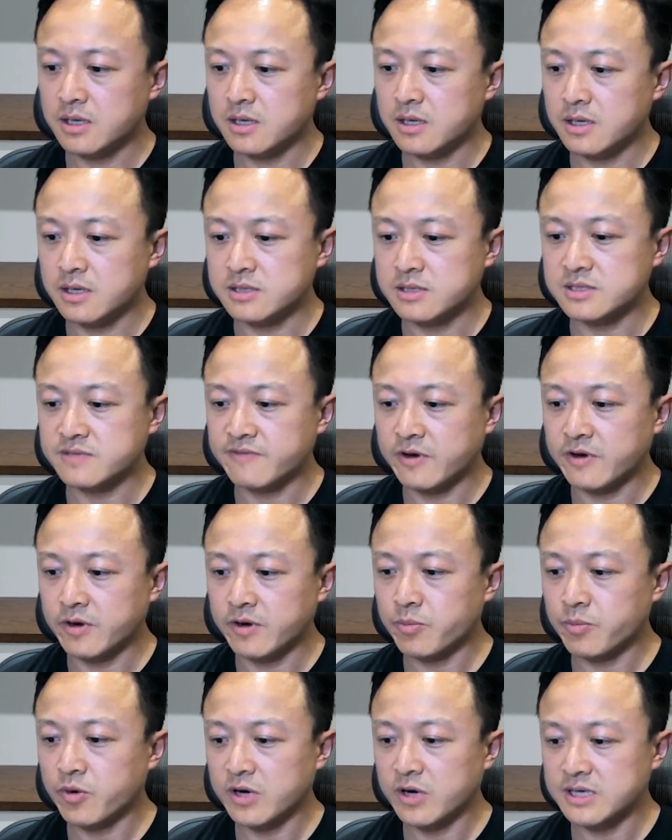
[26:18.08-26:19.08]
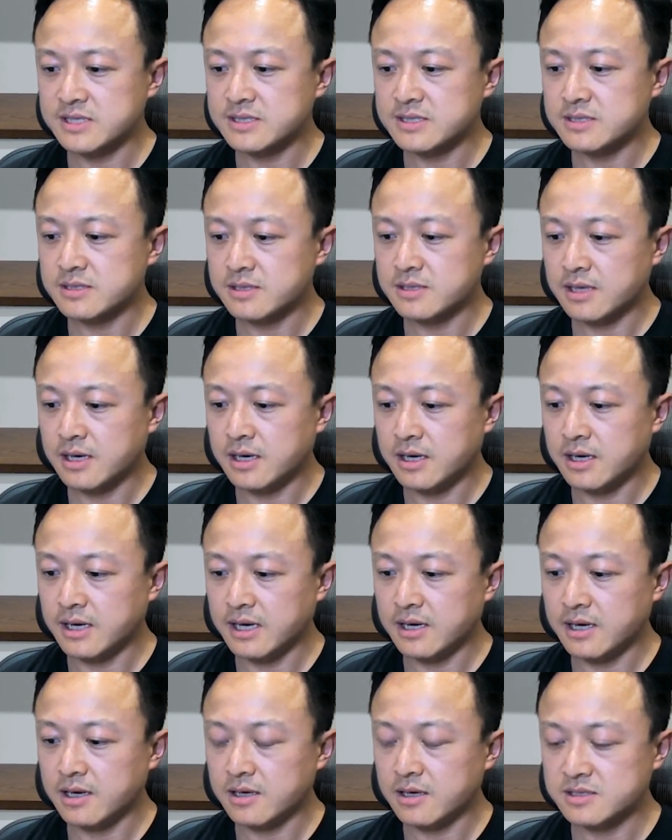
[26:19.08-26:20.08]
it's very price
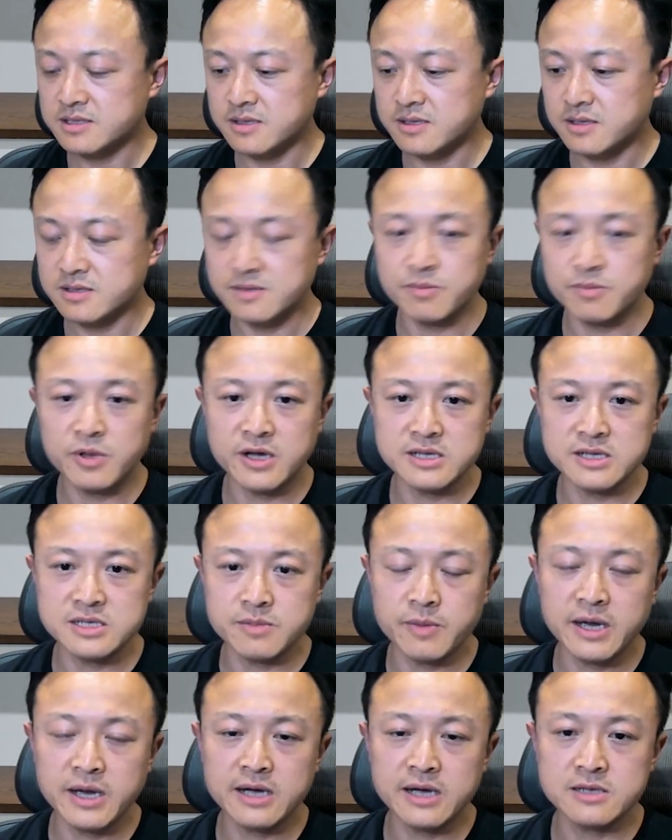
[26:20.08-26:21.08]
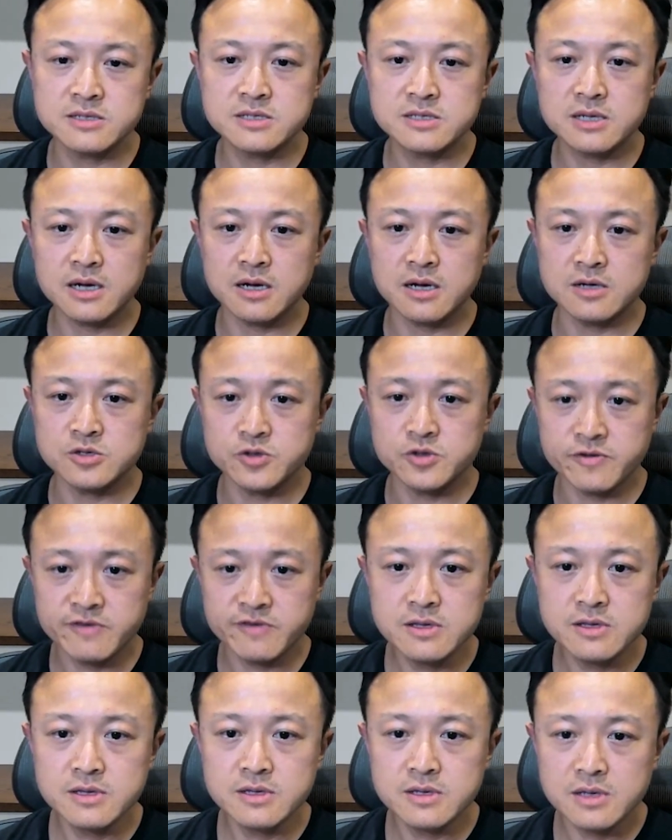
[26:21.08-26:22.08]
supply and demand
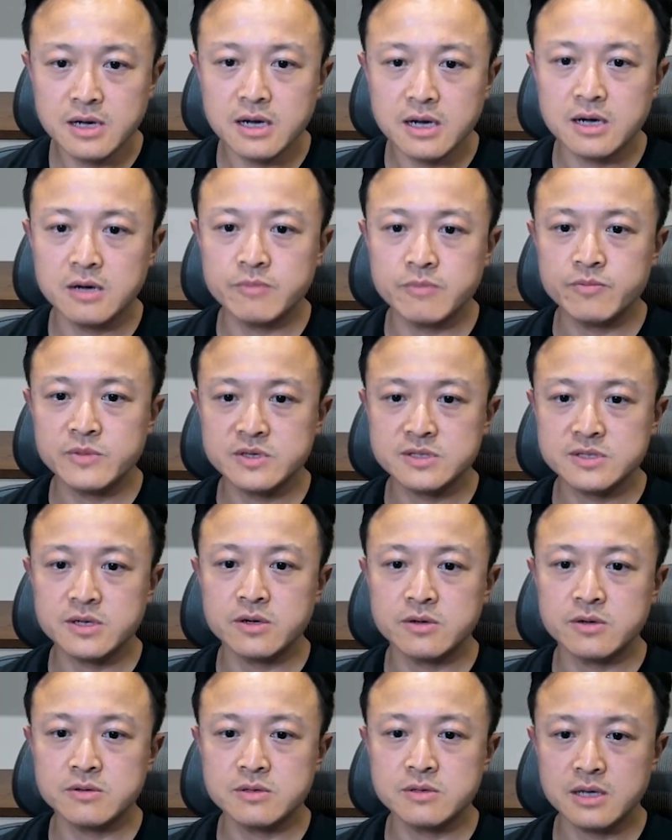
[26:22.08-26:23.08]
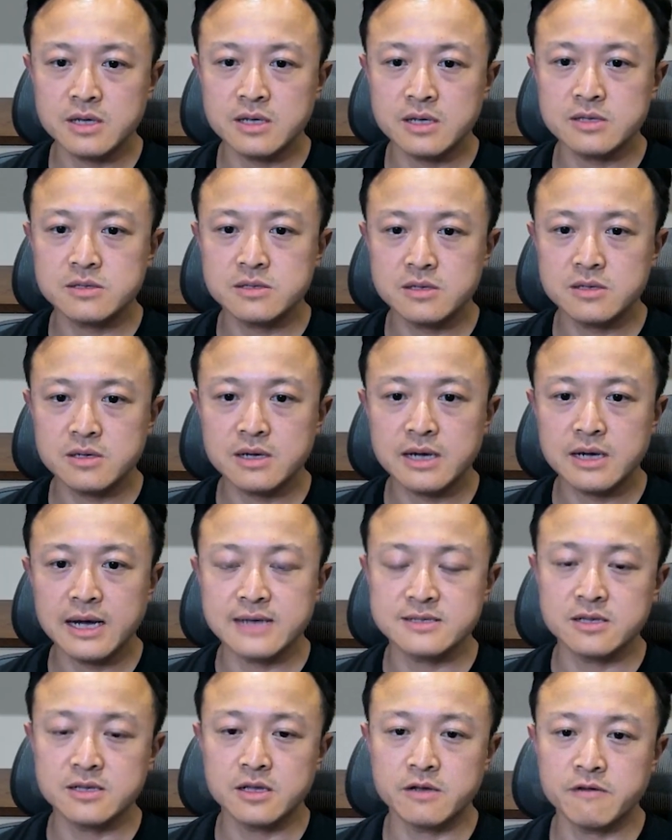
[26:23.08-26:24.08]
driven. So it
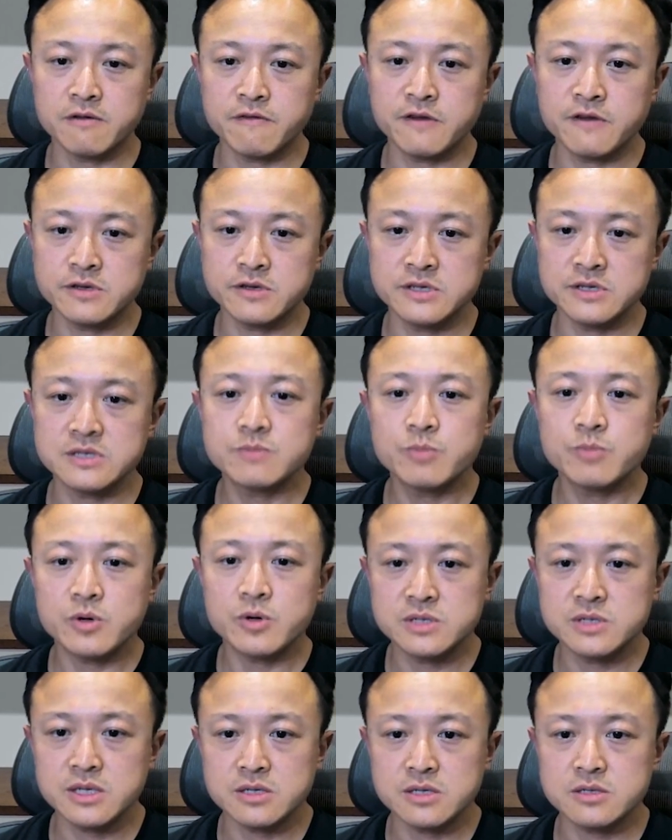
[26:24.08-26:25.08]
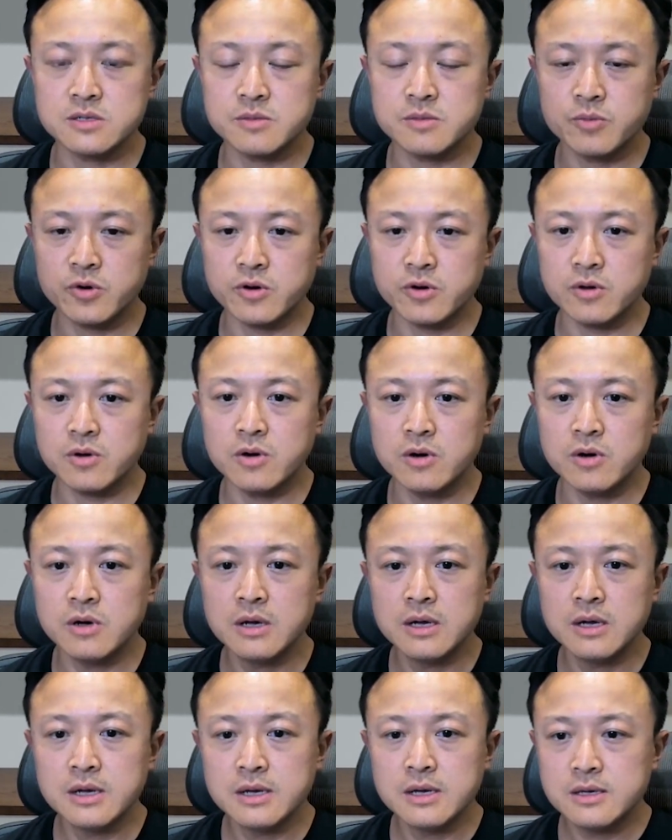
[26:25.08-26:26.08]
has a lot of fairness built into the protocol.
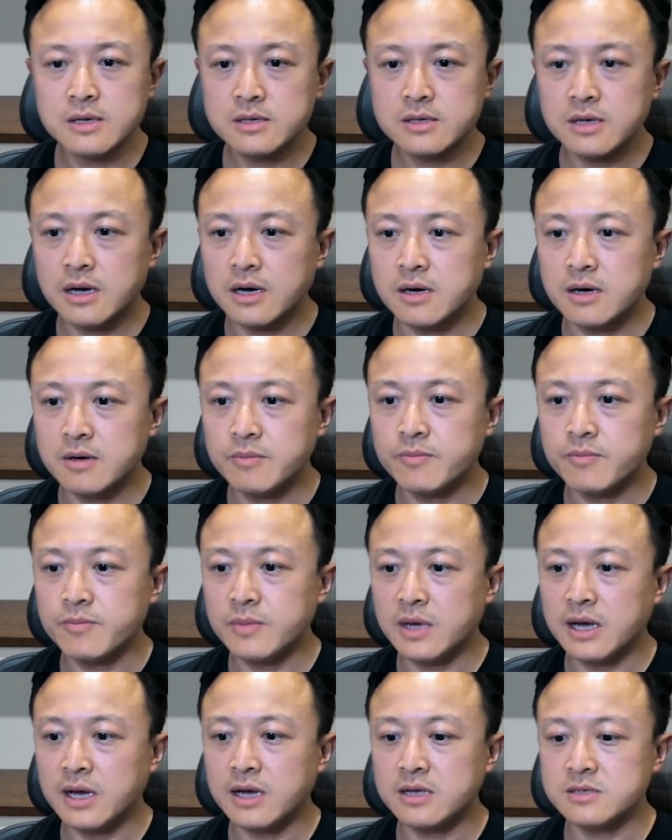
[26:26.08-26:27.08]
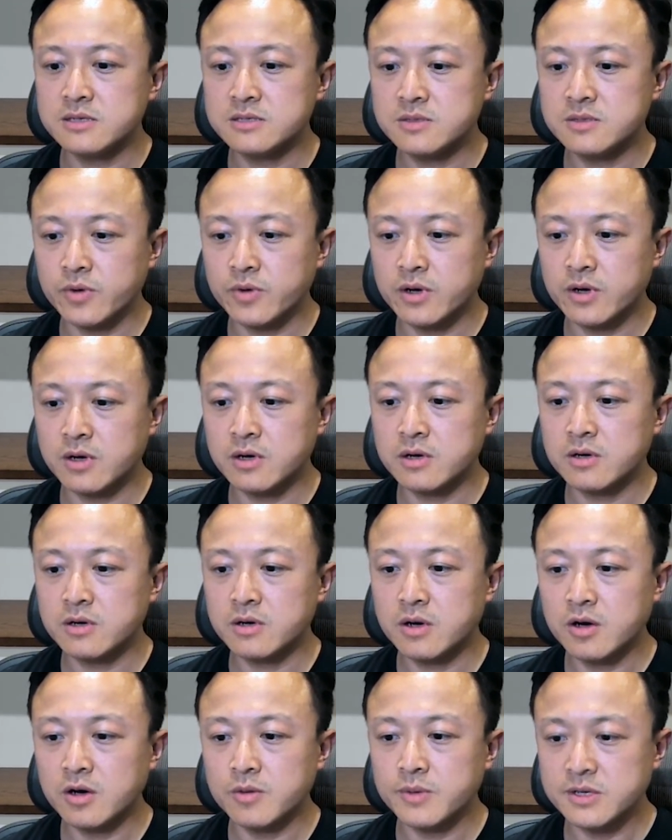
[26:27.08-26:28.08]
And we're
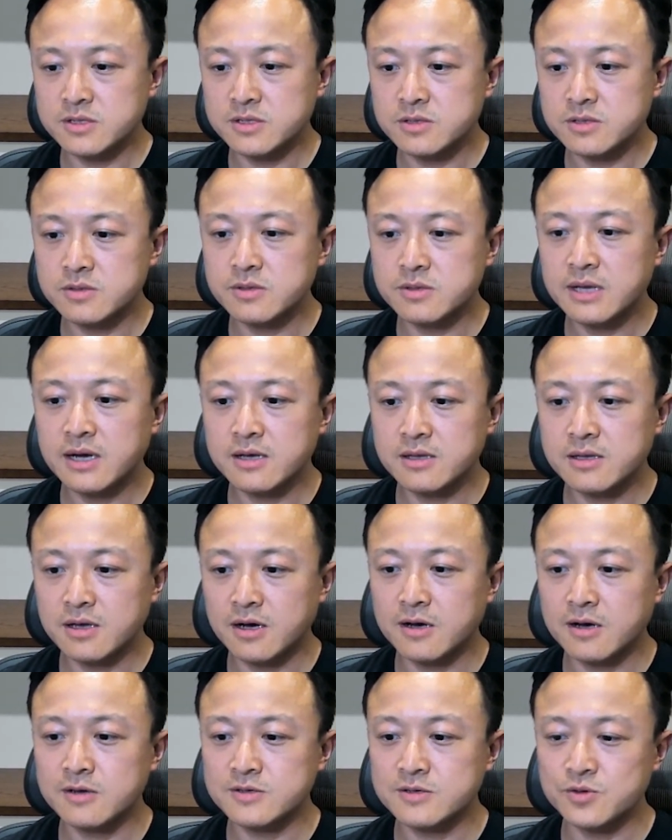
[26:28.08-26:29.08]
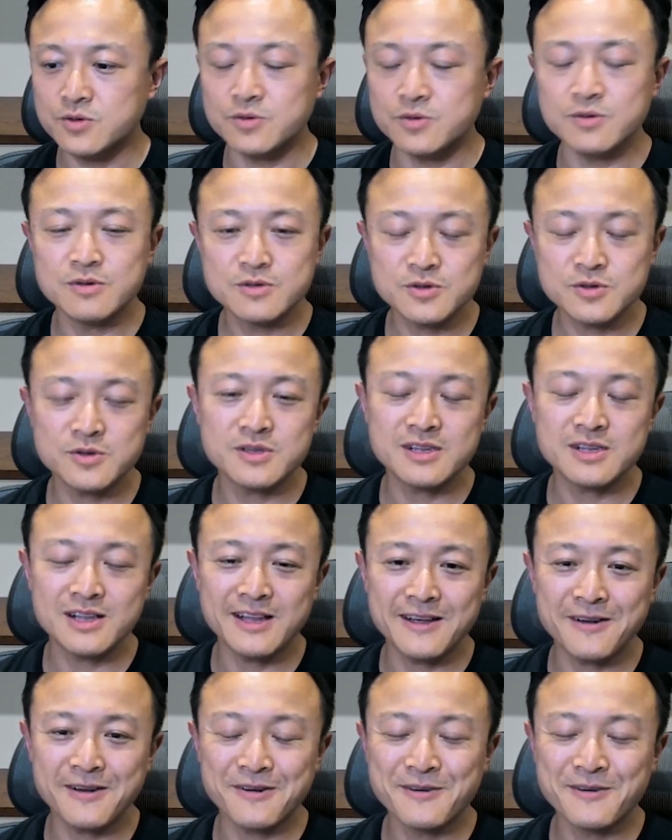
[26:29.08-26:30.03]
hoping to do that sooner than later.